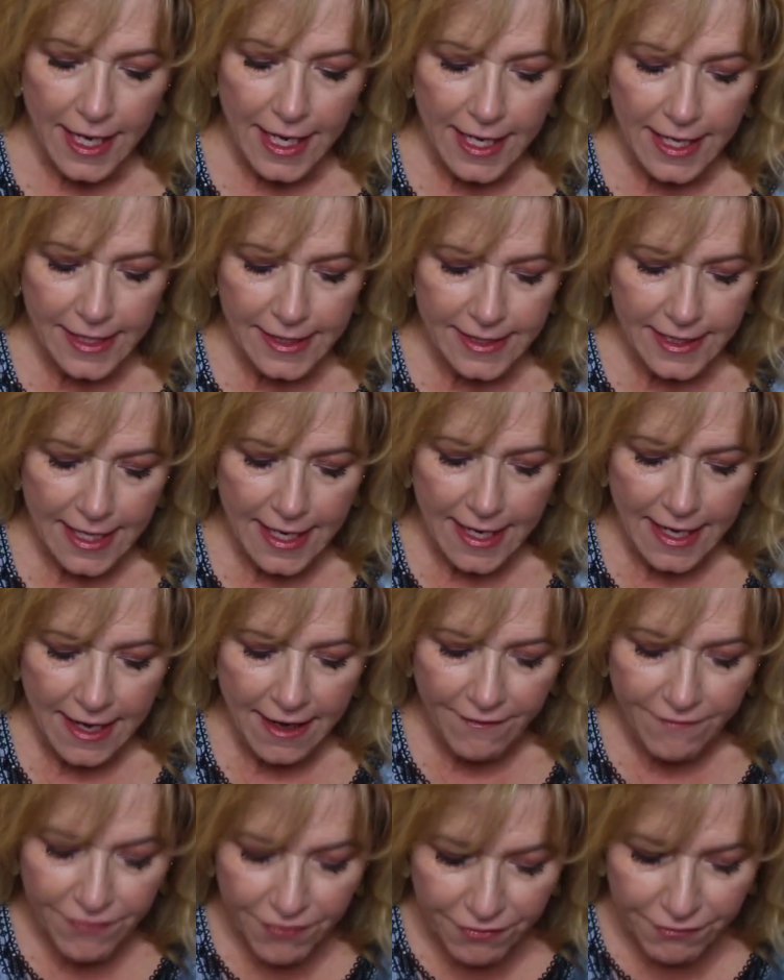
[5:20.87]
And I
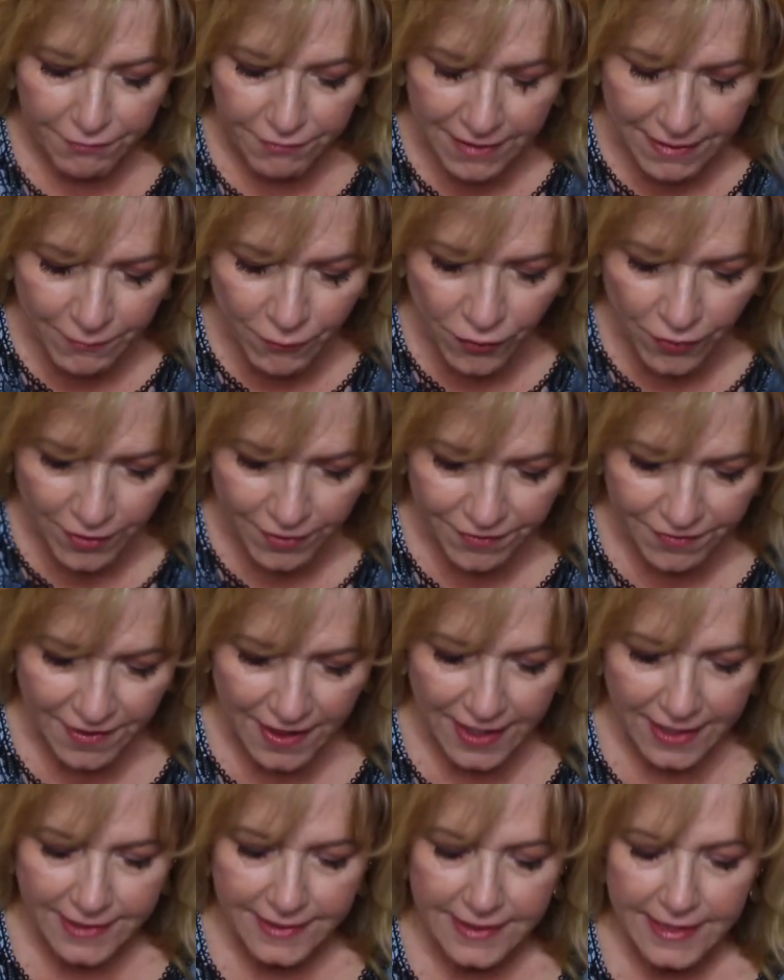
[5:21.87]
have three more
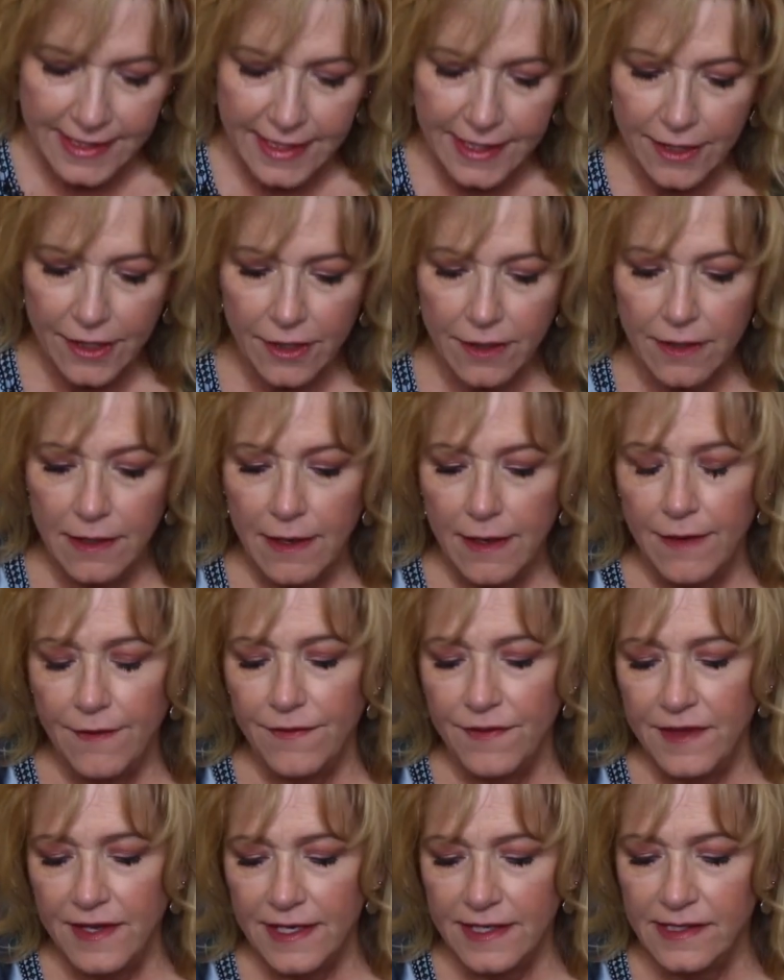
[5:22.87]
things here.
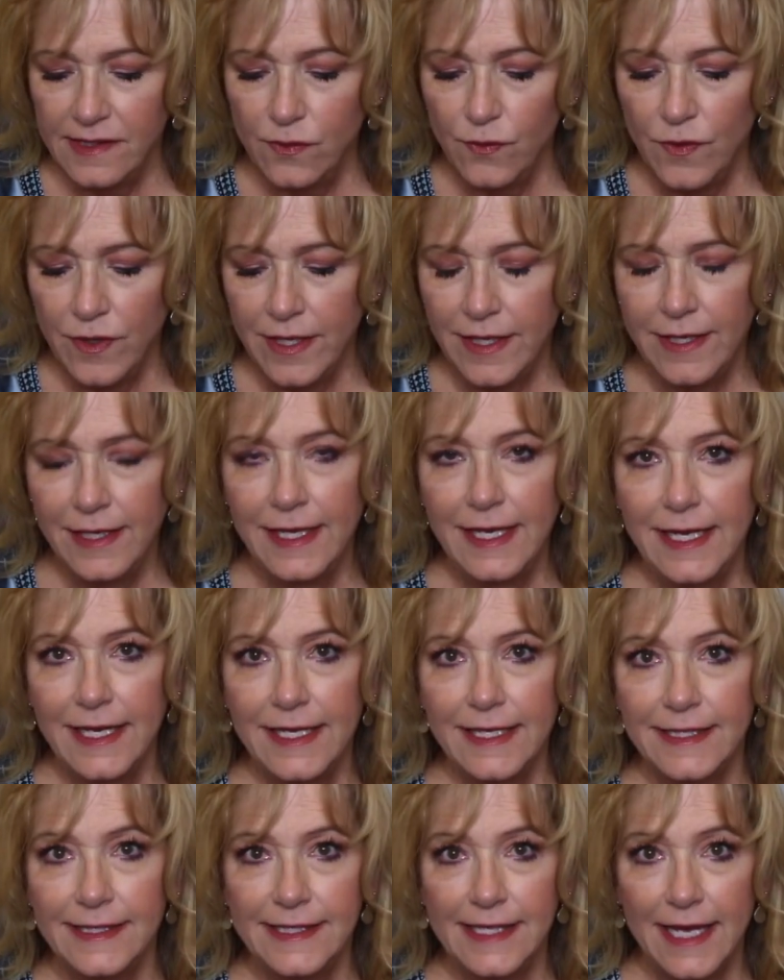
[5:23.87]
This one
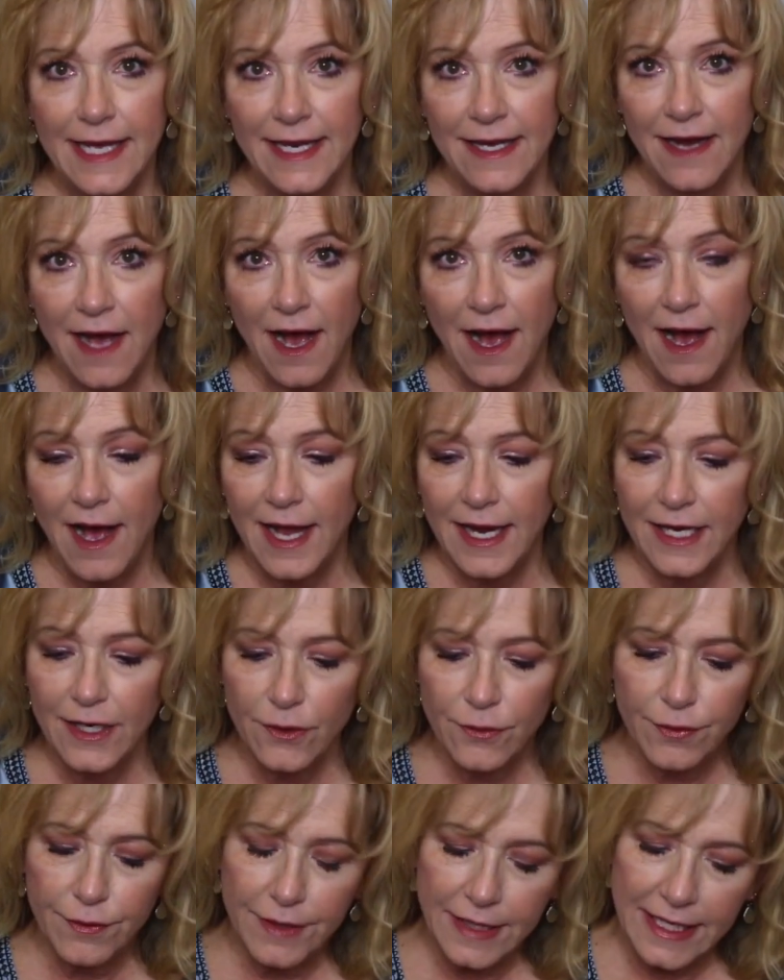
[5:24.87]
is an eye
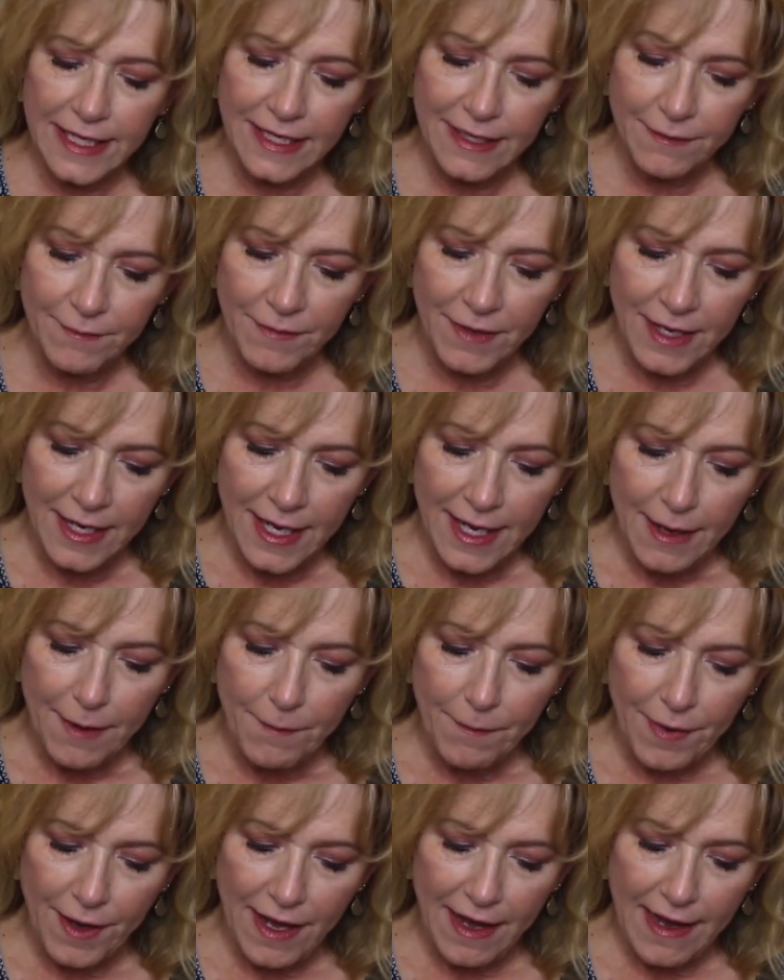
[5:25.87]
cream
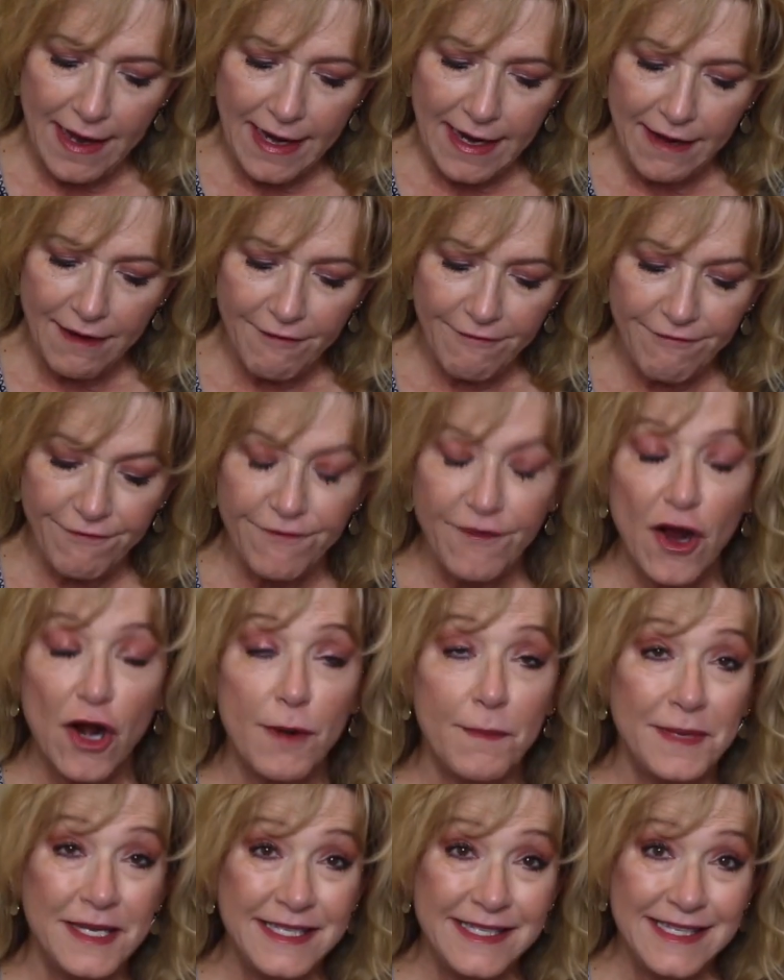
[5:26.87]
by
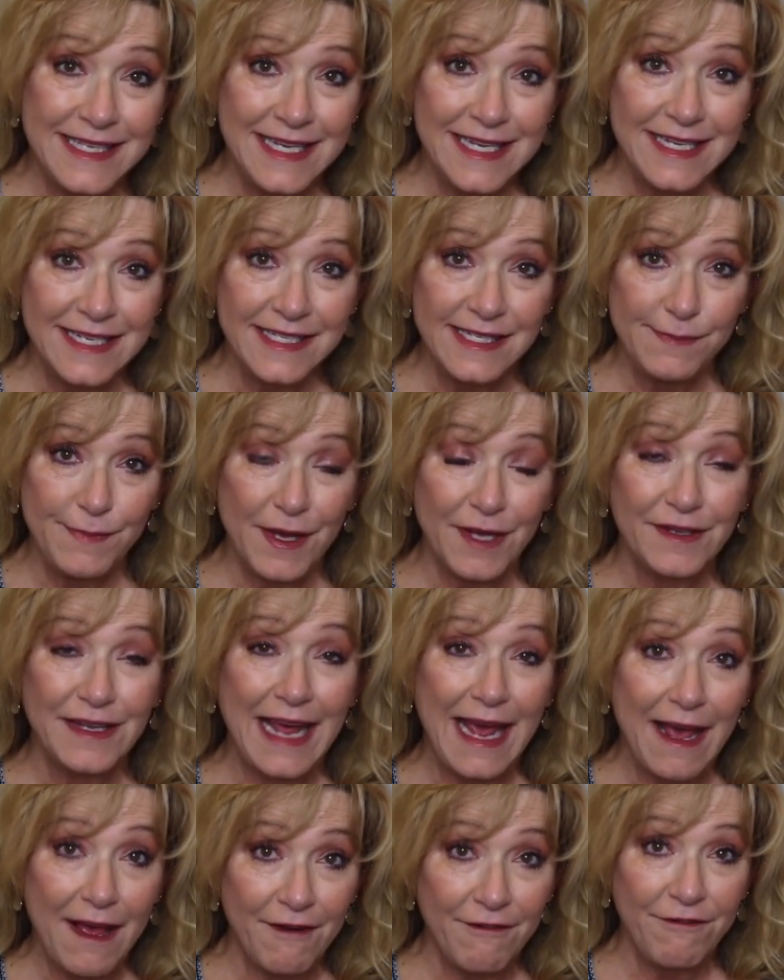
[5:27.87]
Farmacy,
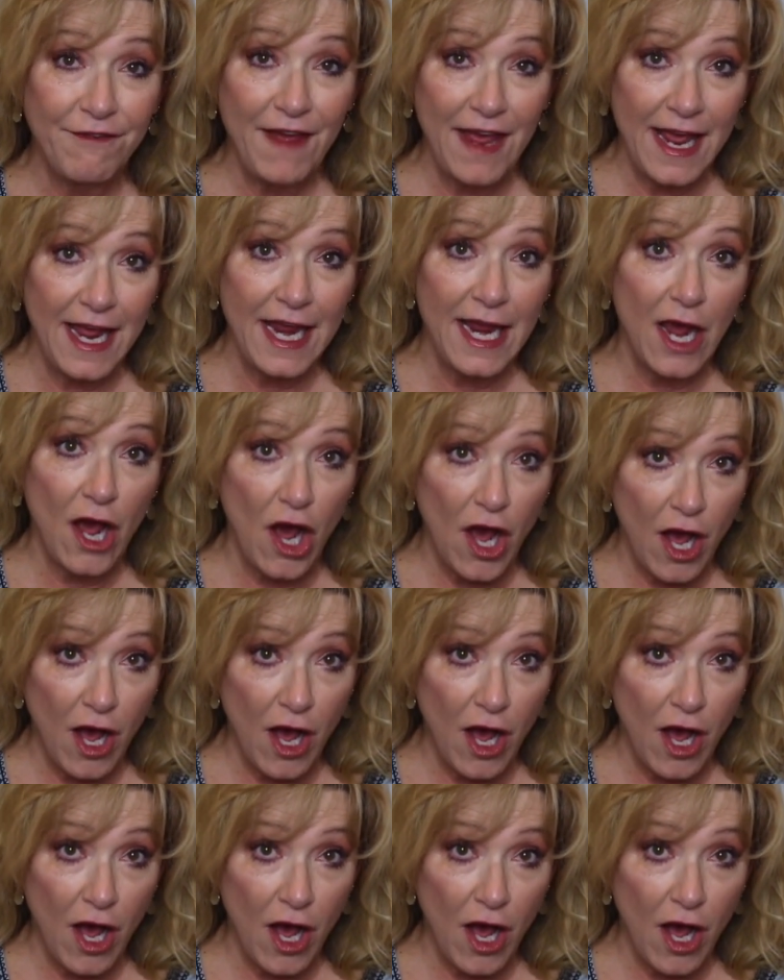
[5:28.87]
spelled F-A-R-M-A-C-Y.